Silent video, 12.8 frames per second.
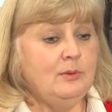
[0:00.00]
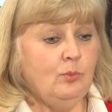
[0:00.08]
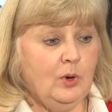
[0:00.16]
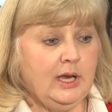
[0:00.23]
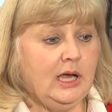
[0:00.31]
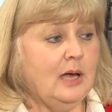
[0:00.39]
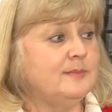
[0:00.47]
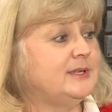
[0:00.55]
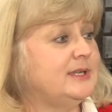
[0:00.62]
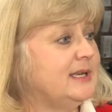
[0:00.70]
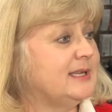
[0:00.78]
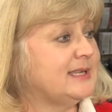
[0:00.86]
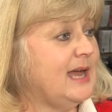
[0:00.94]
When it comes
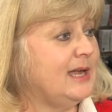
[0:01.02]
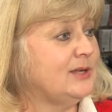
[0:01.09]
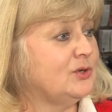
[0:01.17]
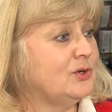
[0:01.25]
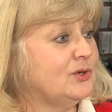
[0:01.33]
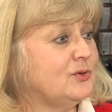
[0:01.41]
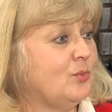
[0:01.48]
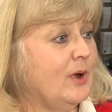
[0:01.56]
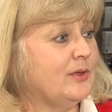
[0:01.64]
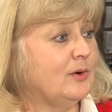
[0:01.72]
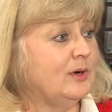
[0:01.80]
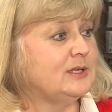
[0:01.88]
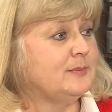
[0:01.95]
to disasters,
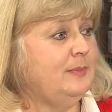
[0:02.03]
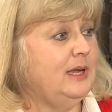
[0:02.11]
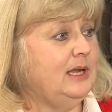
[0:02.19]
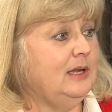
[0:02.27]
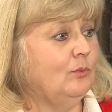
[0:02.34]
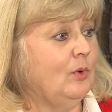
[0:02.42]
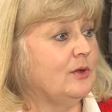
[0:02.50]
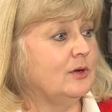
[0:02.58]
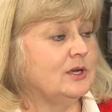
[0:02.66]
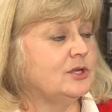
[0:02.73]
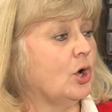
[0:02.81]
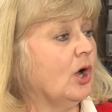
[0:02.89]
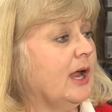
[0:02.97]
whether it's
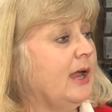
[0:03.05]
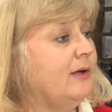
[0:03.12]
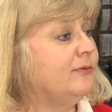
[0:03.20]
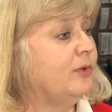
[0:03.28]
Hurricane